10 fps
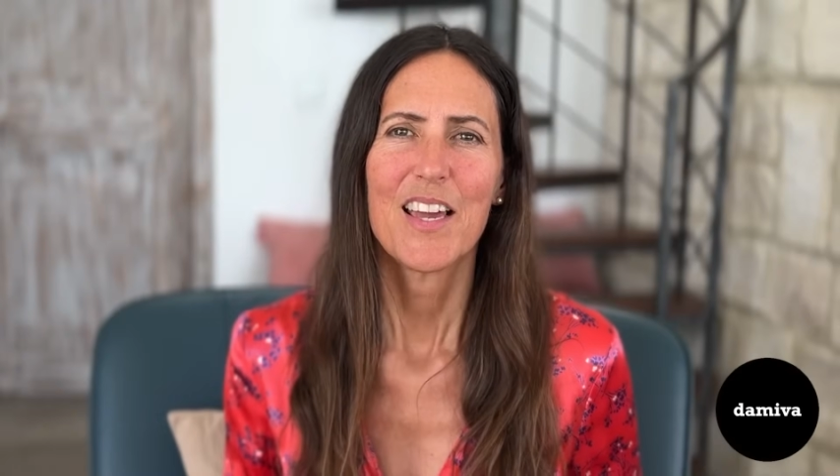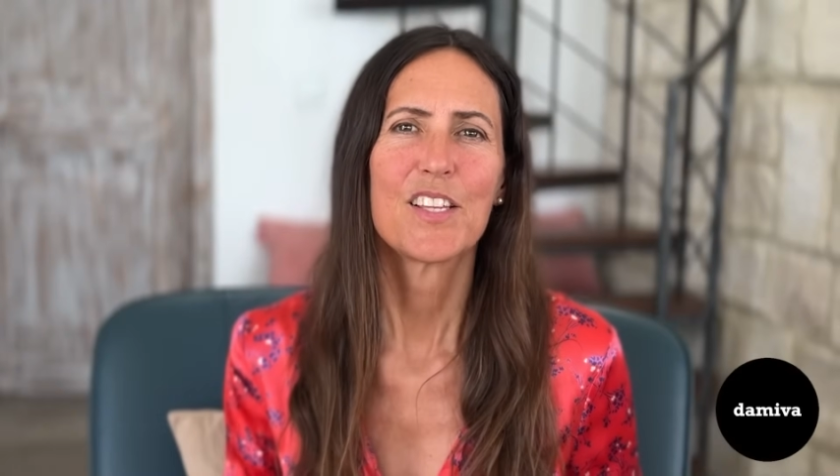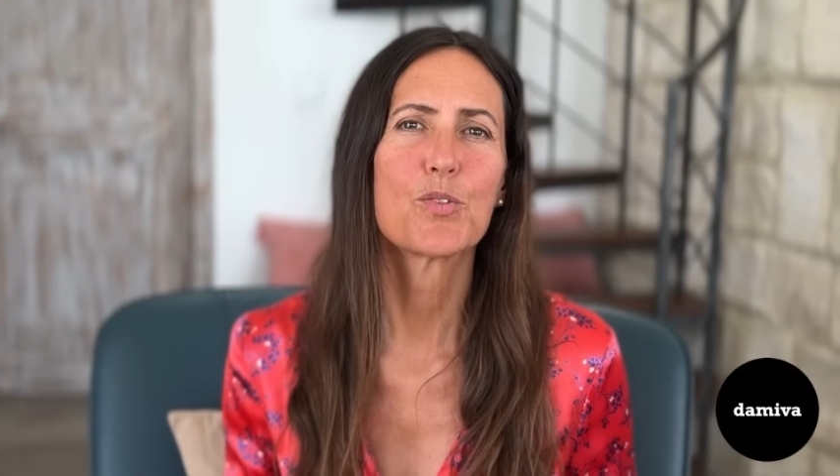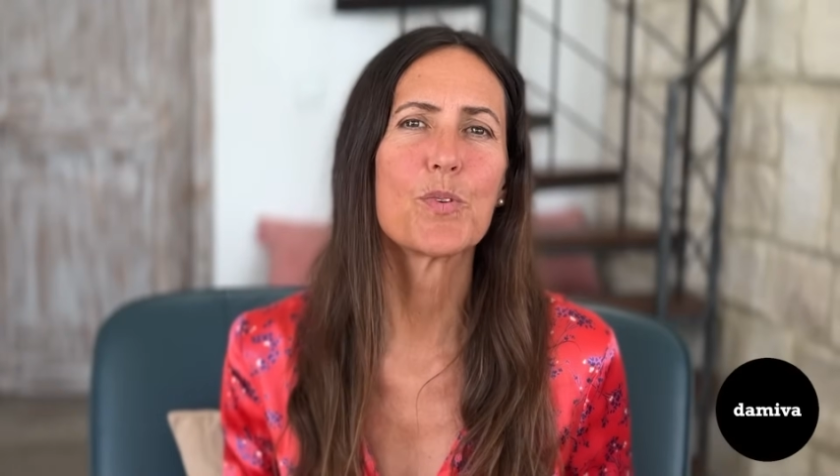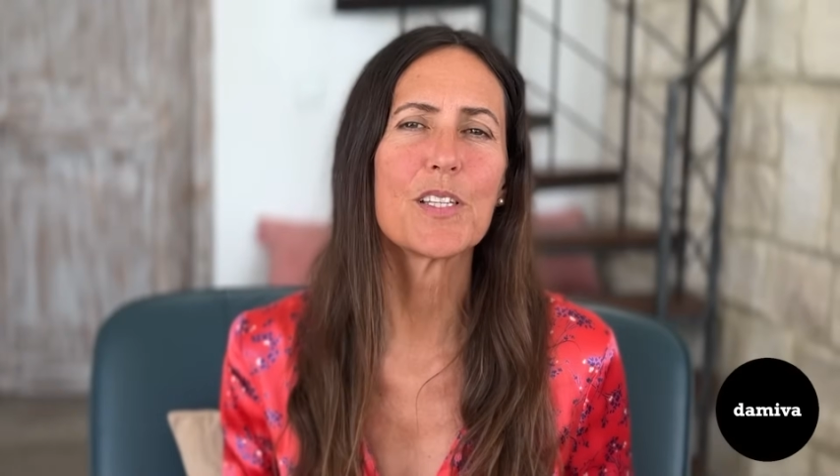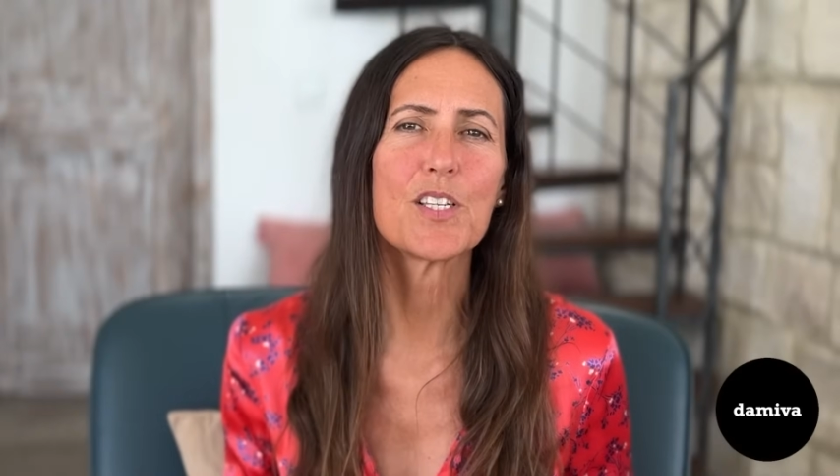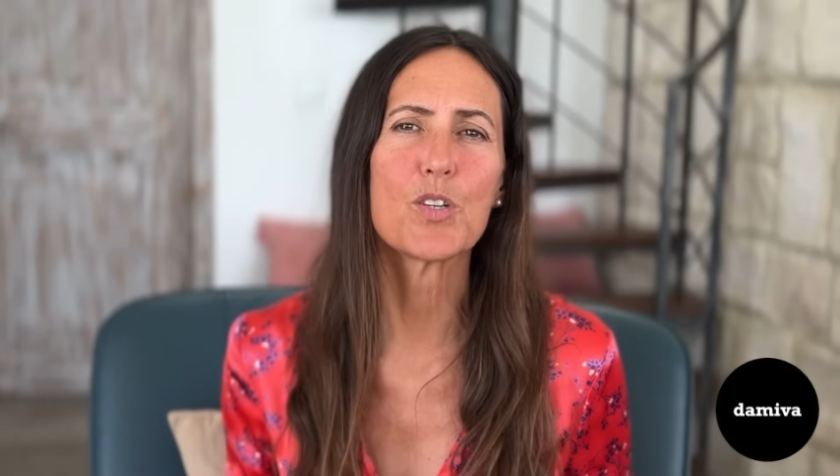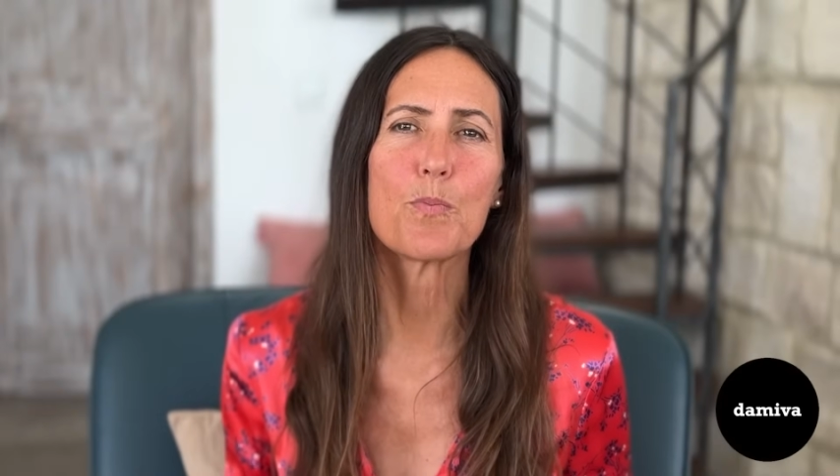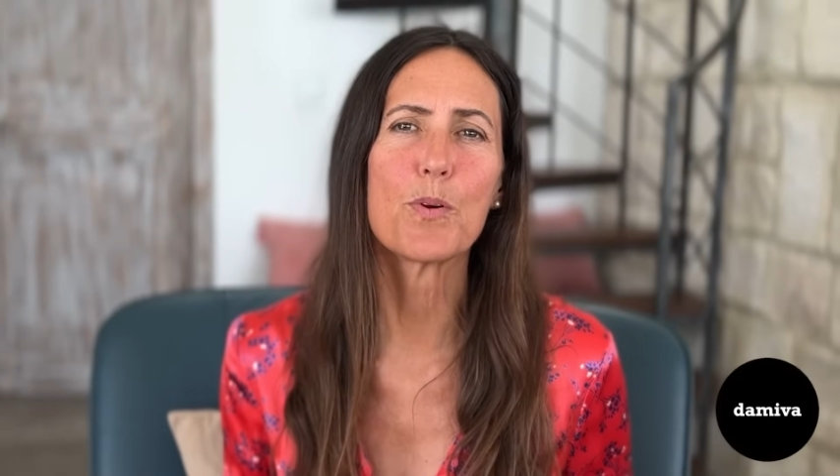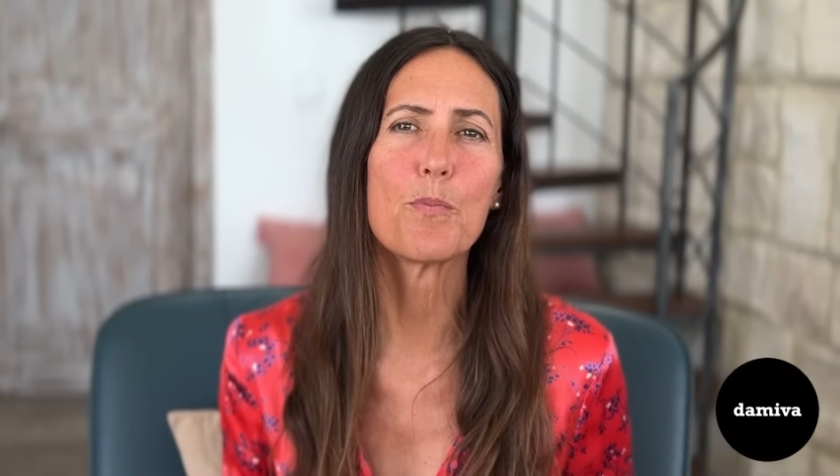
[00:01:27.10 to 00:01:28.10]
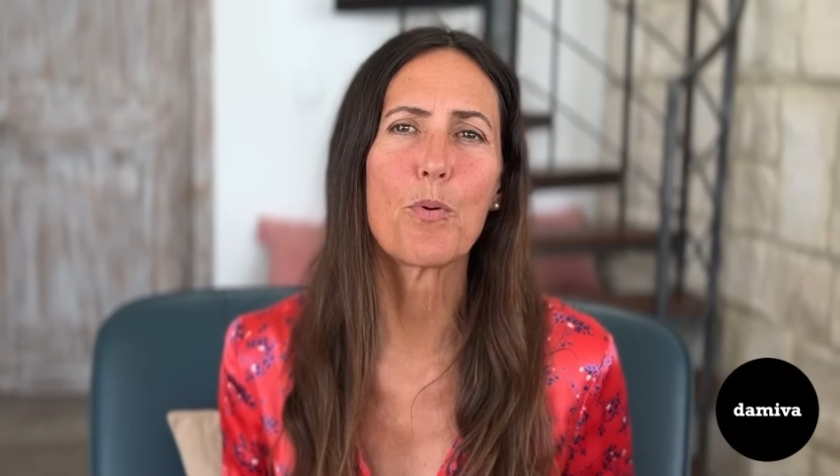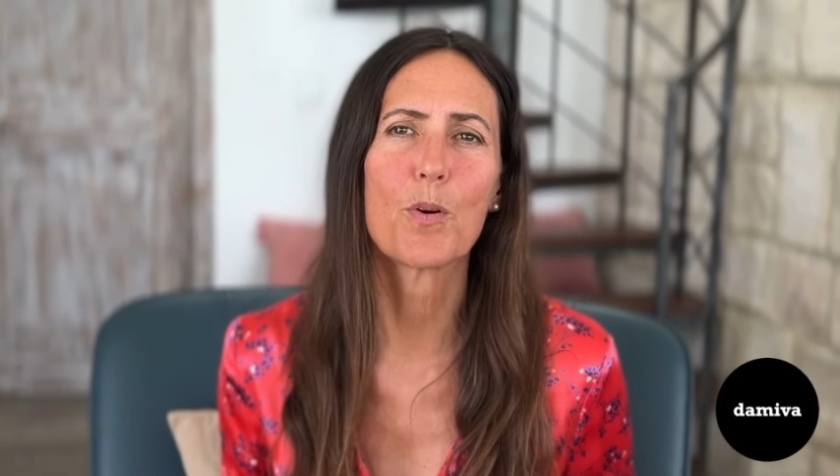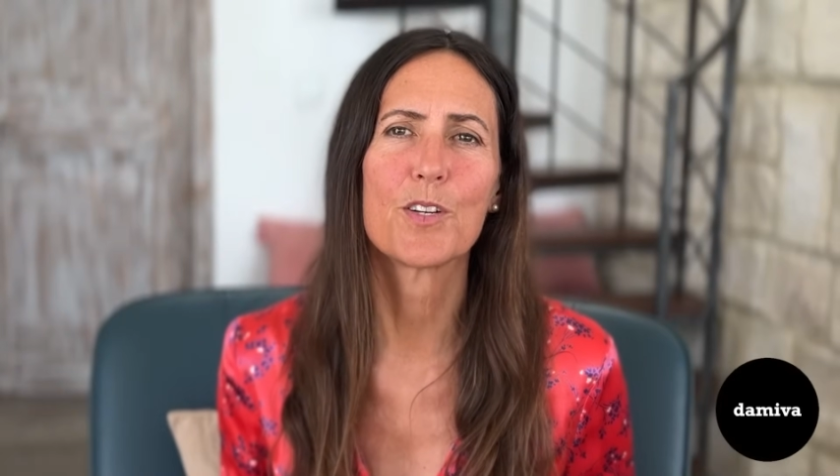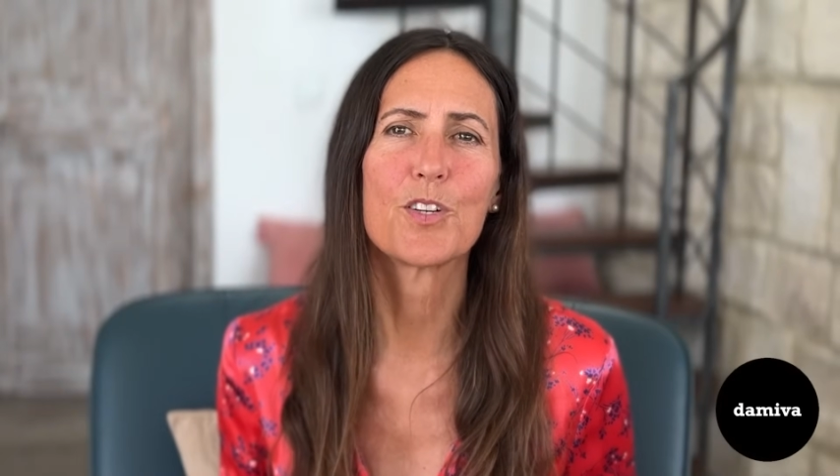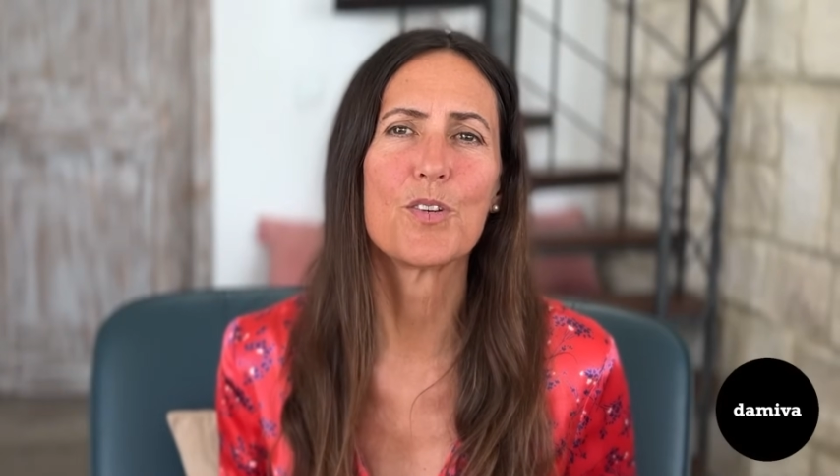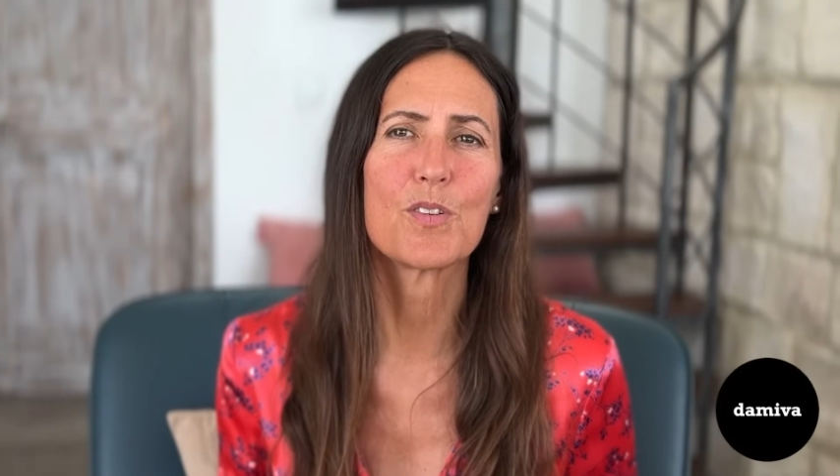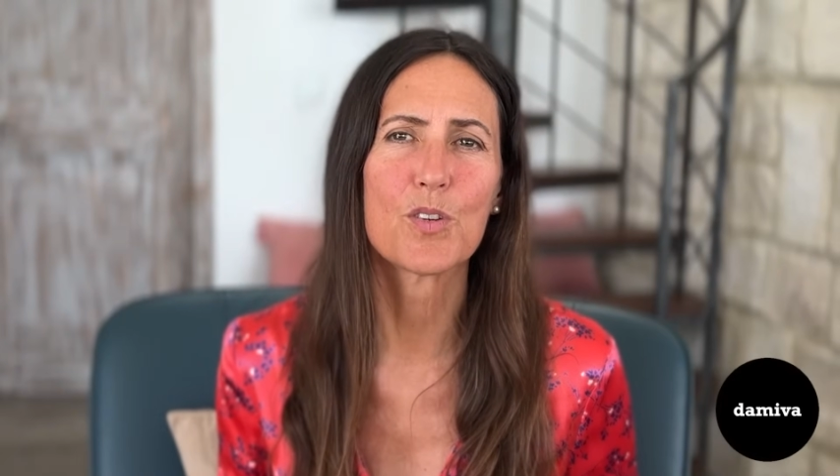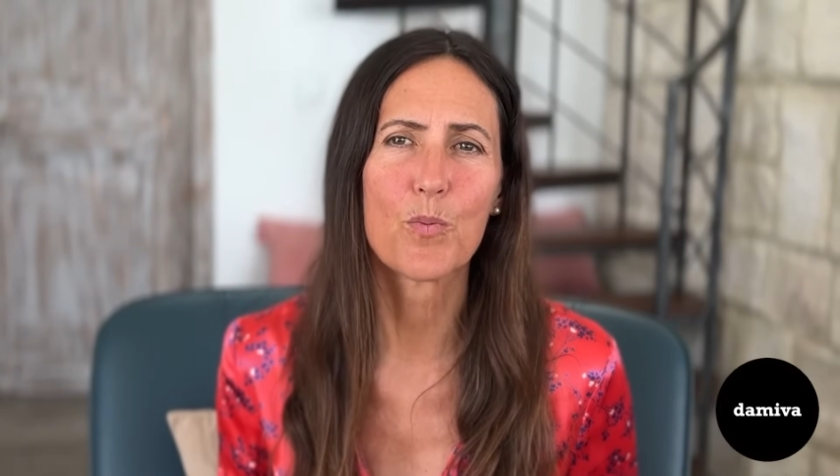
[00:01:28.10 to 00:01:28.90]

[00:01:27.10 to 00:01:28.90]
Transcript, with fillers: It's really super important to use the